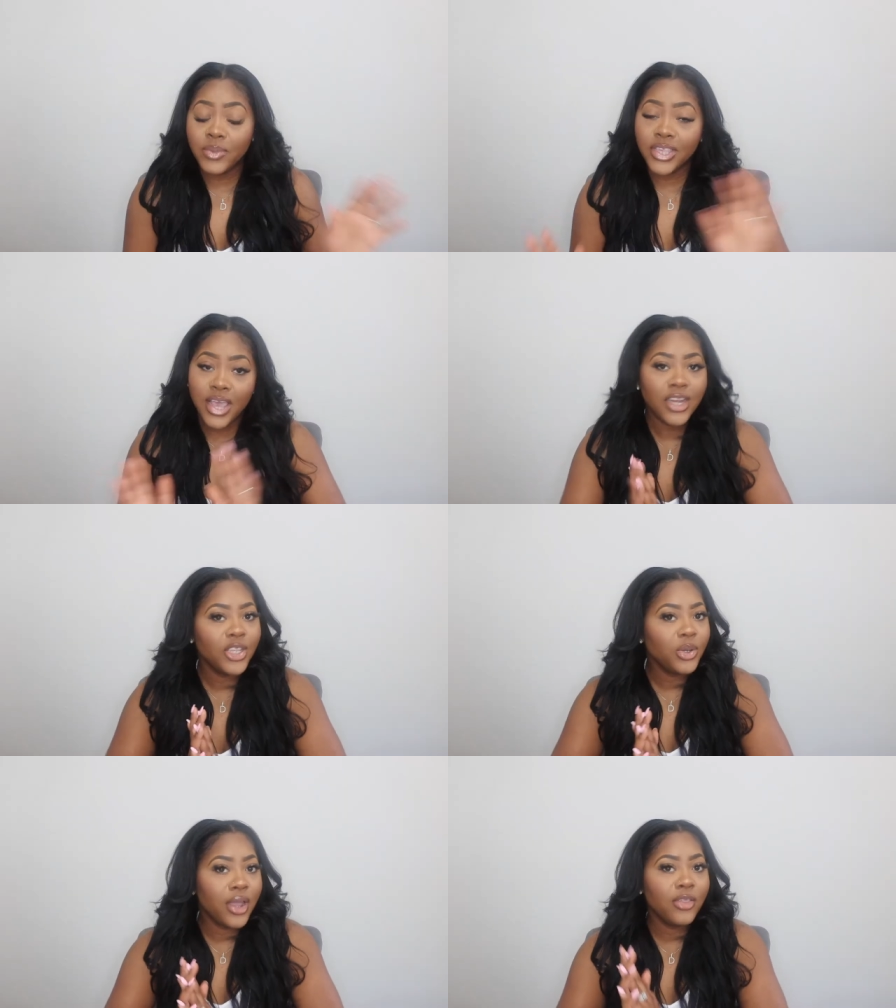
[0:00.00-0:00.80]
I'm excited
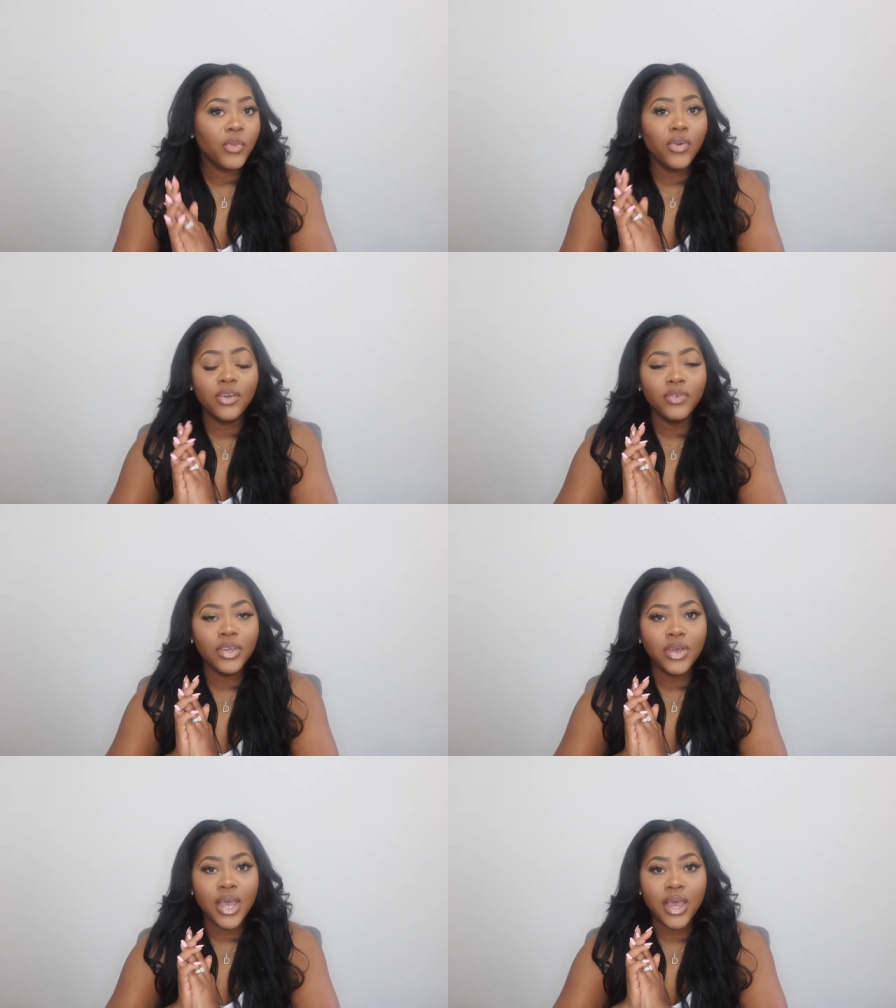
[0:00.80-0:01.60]
to try them on for
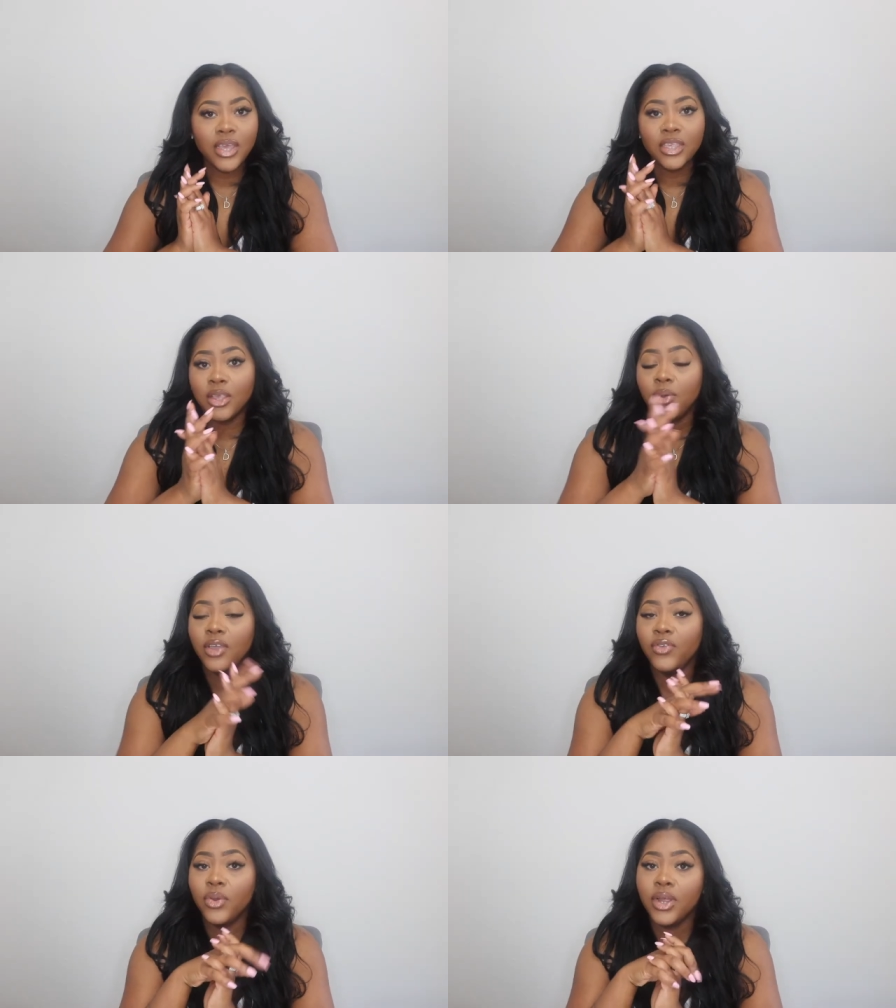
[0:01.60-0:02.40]
you guys. So
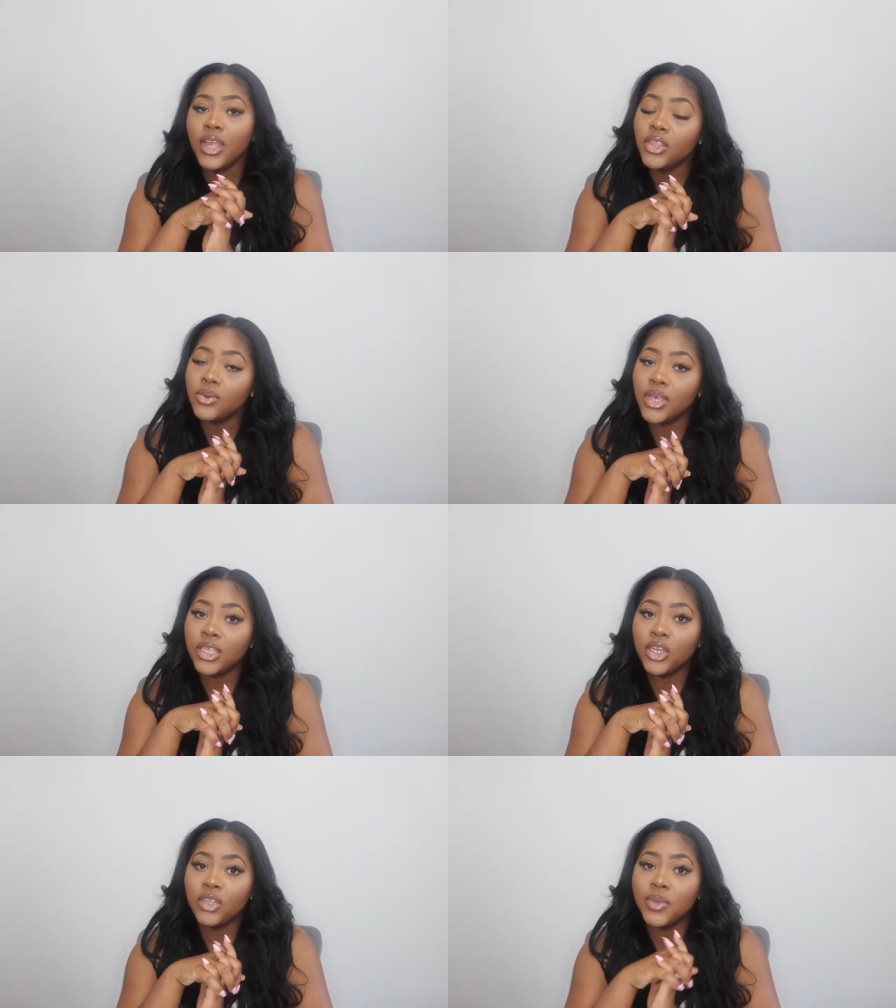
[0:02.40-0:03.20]
if you are
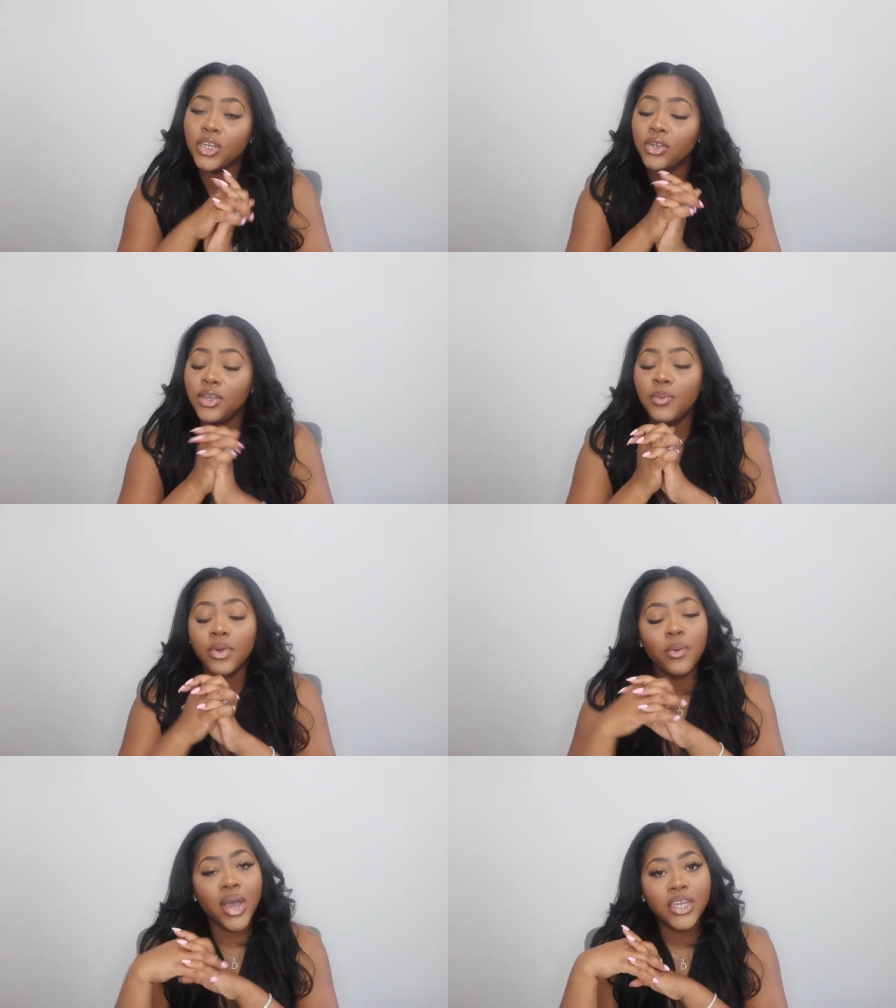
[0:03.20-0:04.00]
interested, just make sure you keep
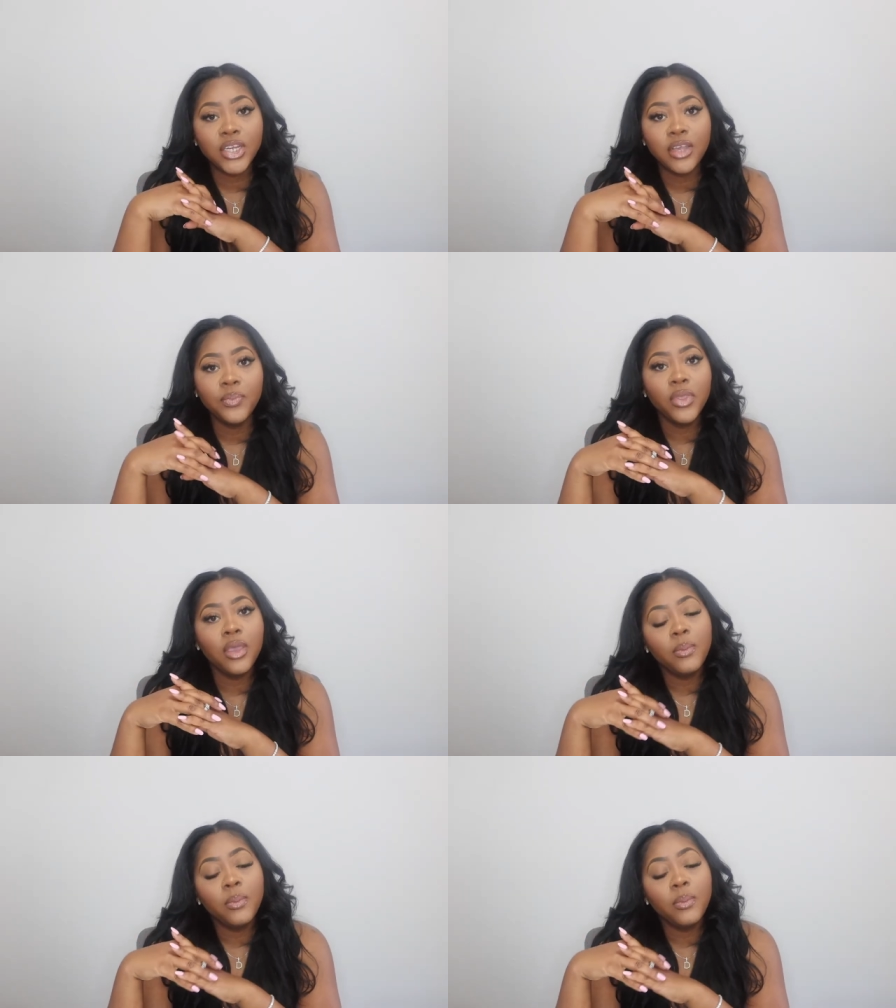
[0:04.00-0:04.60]
on watching.